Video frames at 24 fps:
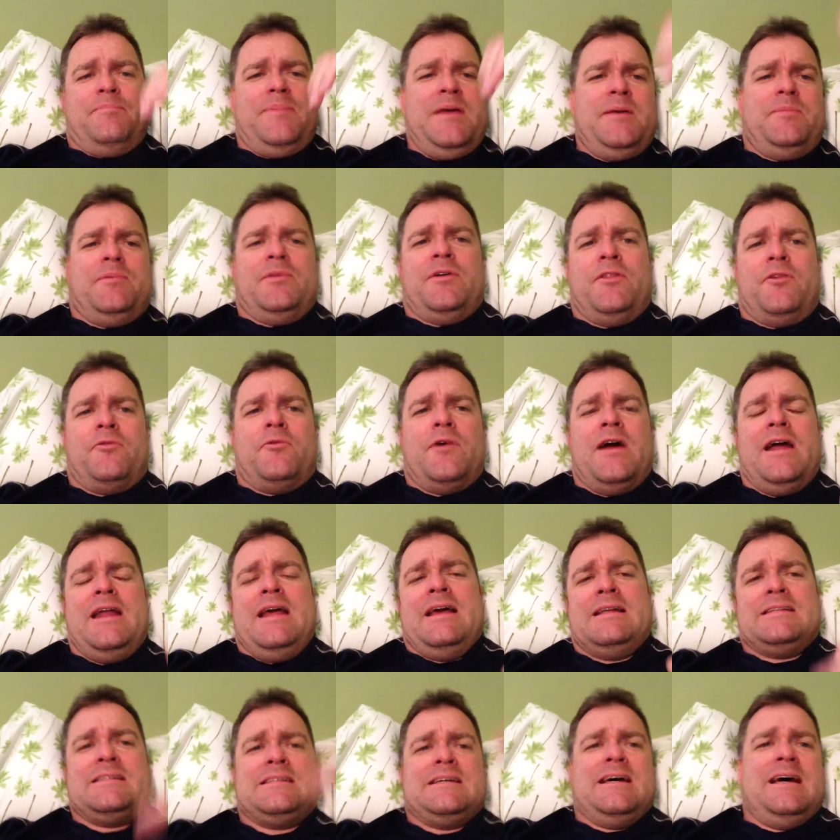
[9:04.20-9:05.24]
people on the
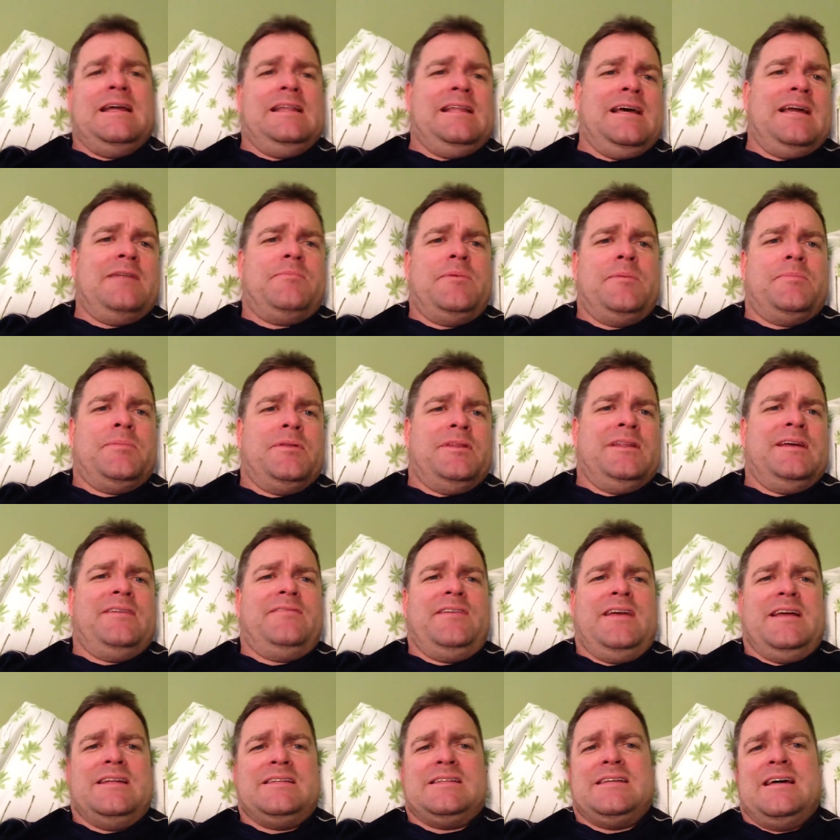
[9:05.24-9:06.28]
right-hand side, line of people on the
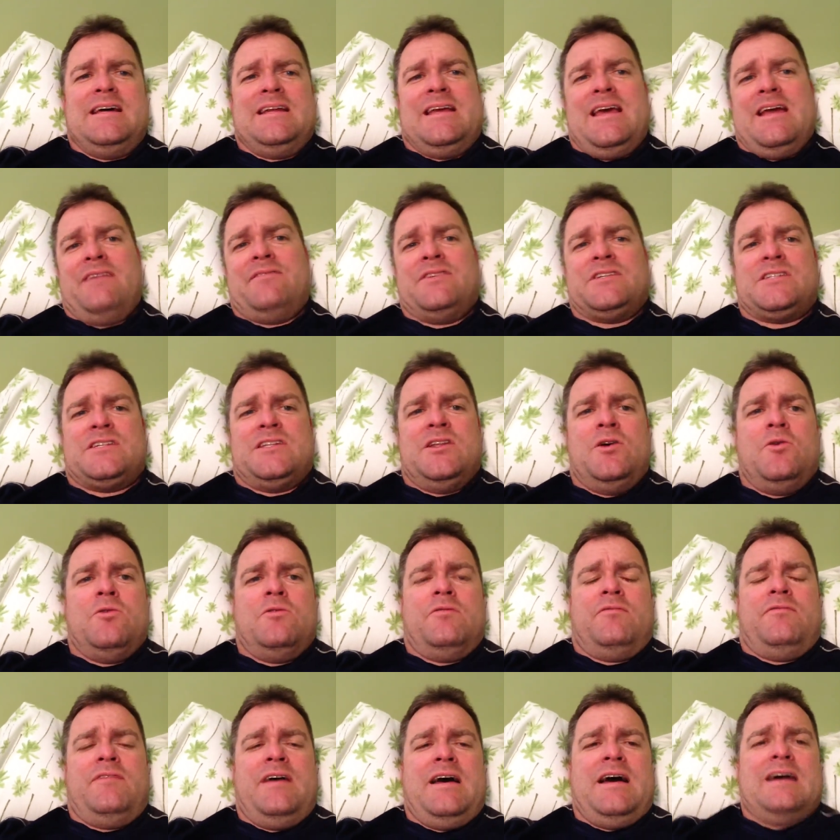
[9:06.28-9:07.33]
left-hand side, kind of a slow
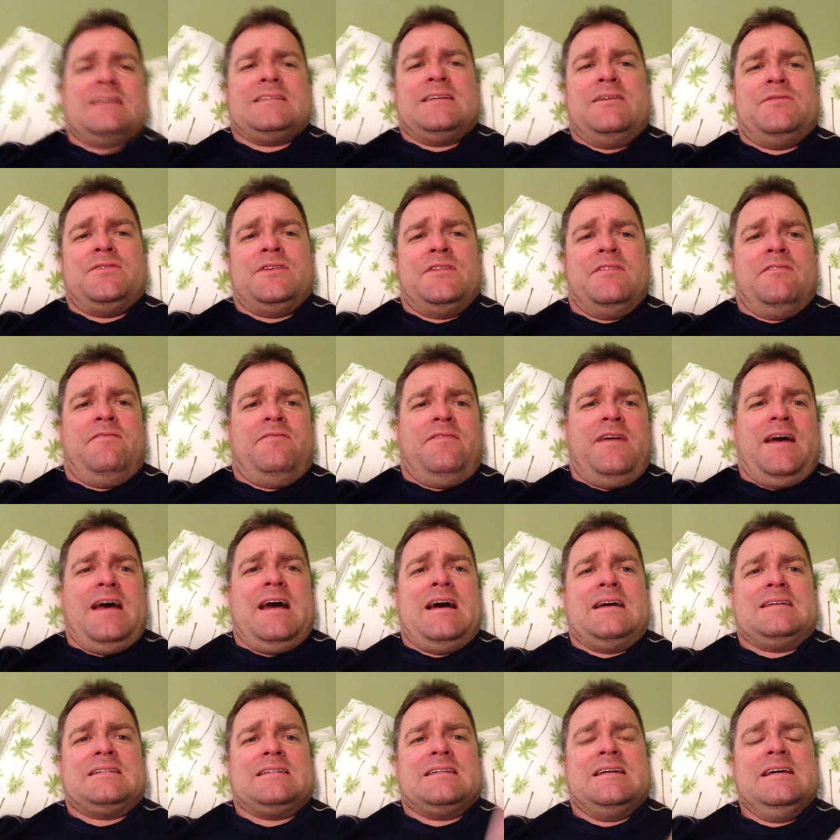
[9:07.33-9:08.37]
and fast. I was in the
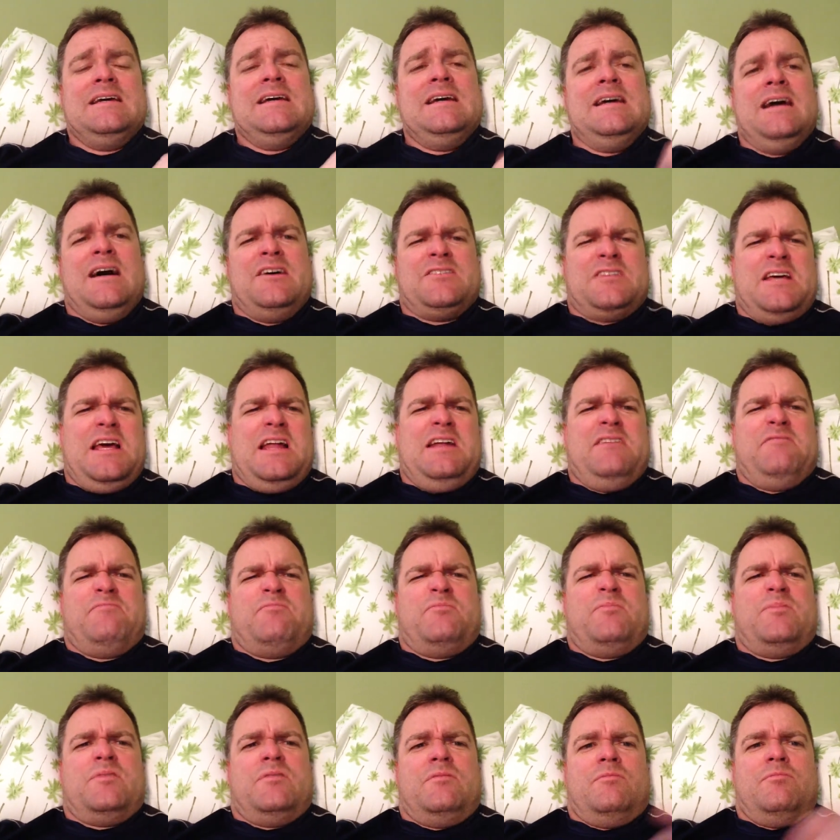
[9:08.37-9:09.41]
fast. I was kind of
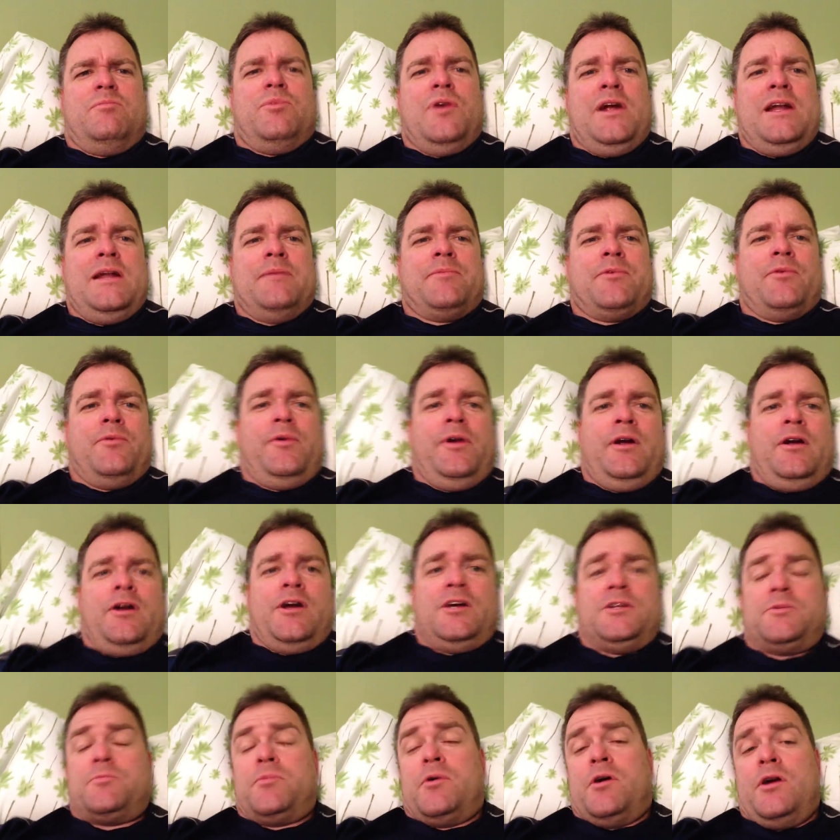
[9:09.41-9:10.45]
bringing up the rear
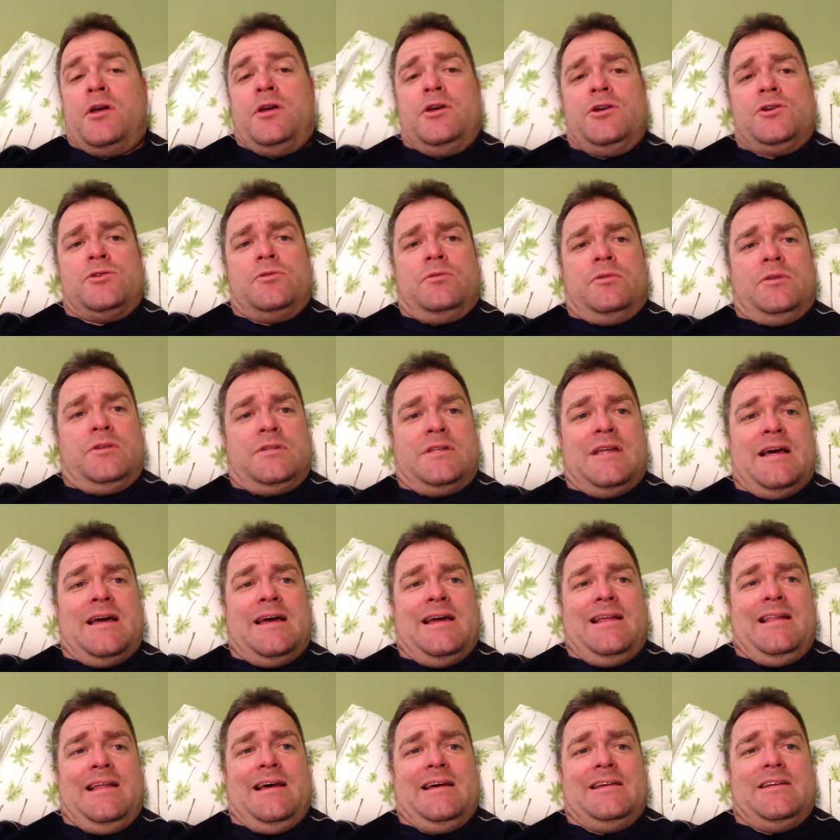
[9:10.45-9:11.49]
as per usual,
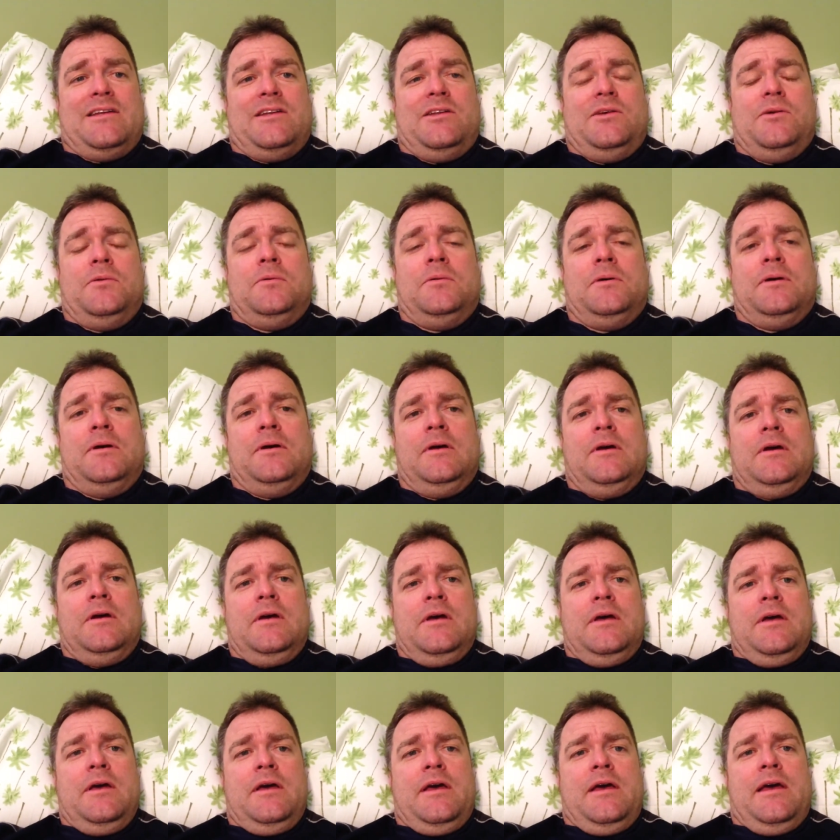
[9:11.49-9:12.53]
like I like to do.
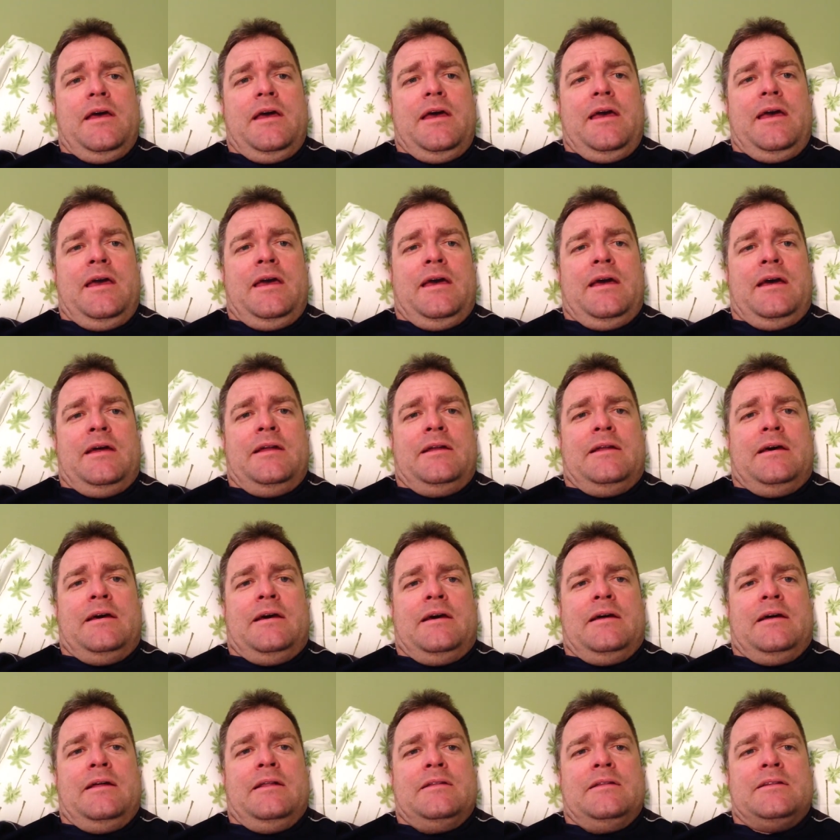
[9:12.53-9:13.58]
And
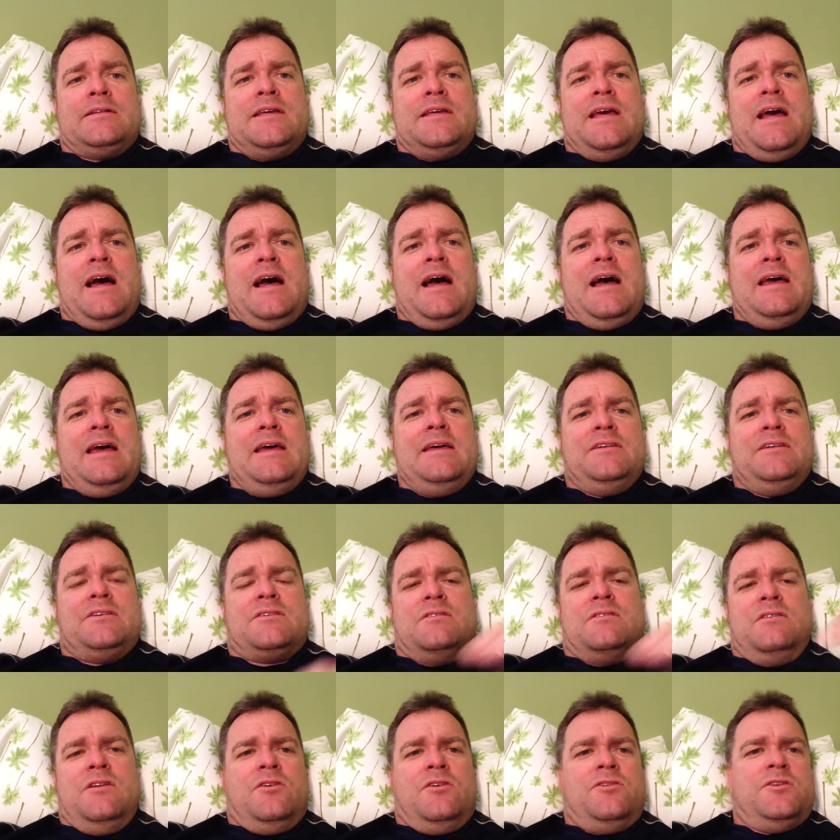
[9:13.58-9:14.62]
this guy,
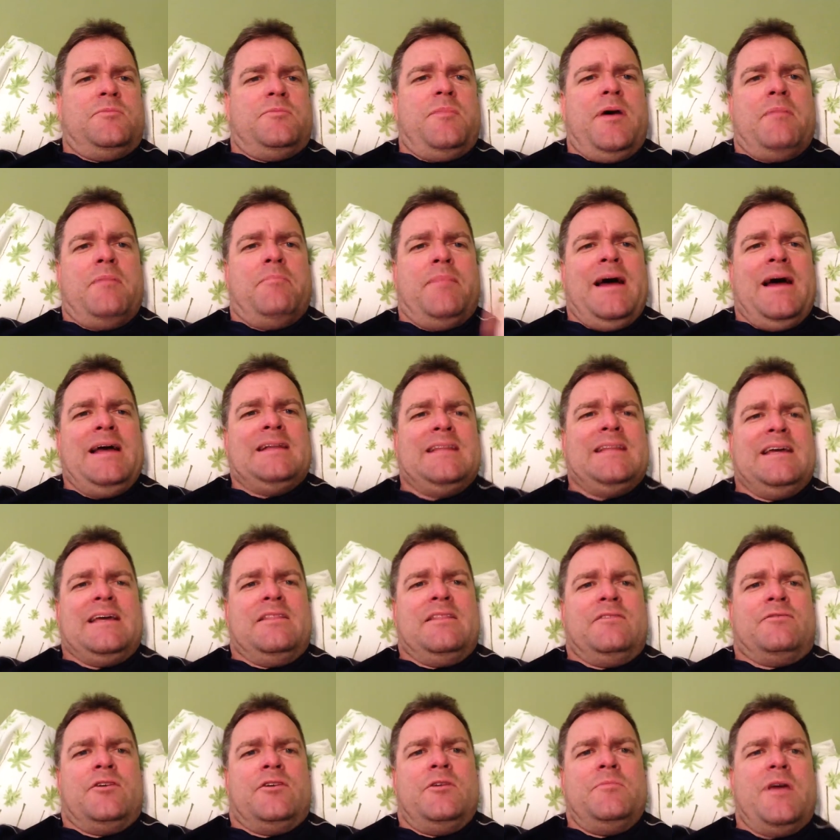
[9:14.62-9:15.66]
he's about a bike length
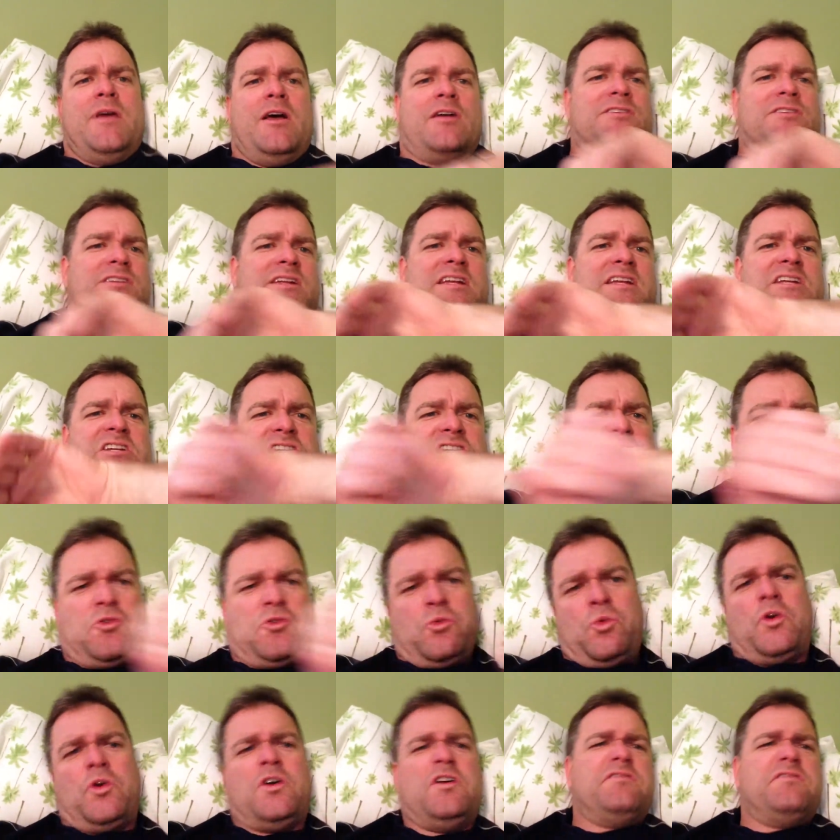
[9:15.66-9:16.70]
in front of me. All of a sudden, he just
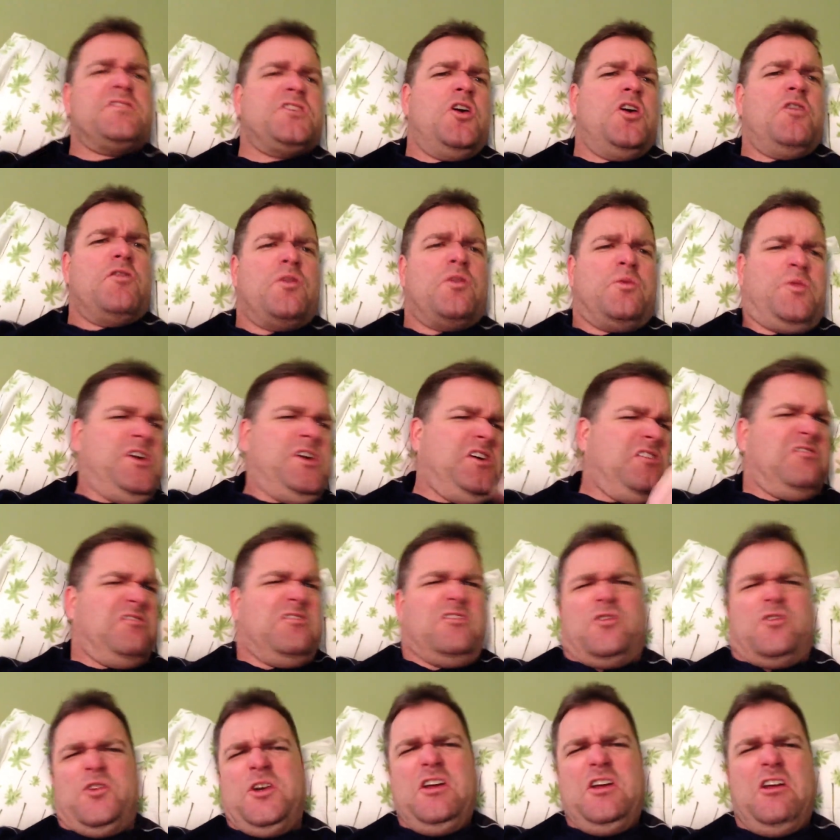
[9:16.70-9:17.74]
swerves over real
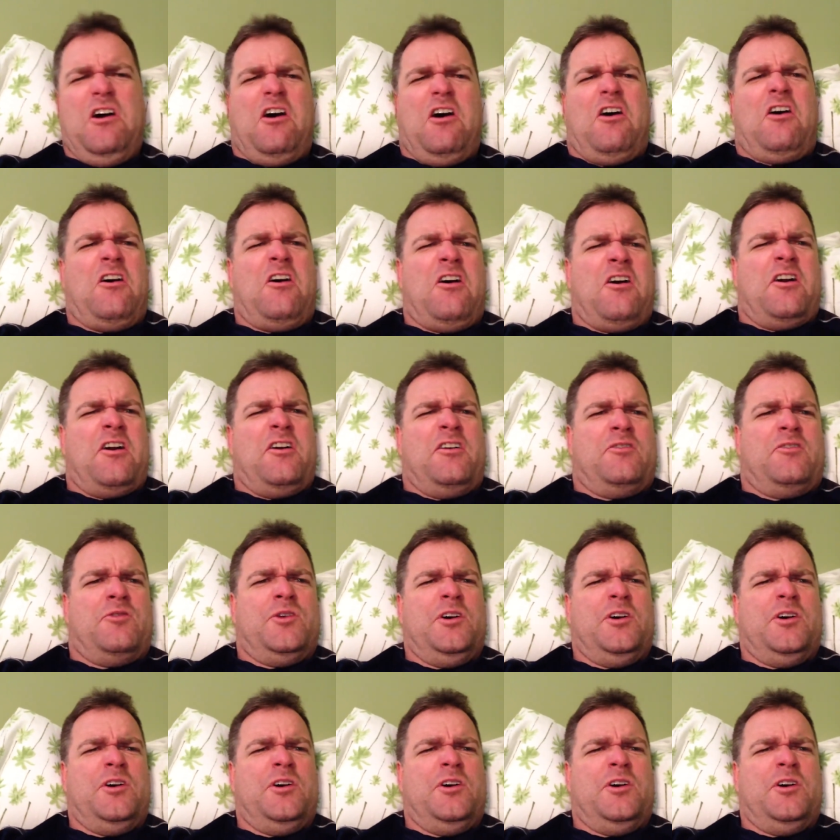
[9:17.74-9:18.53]
hard.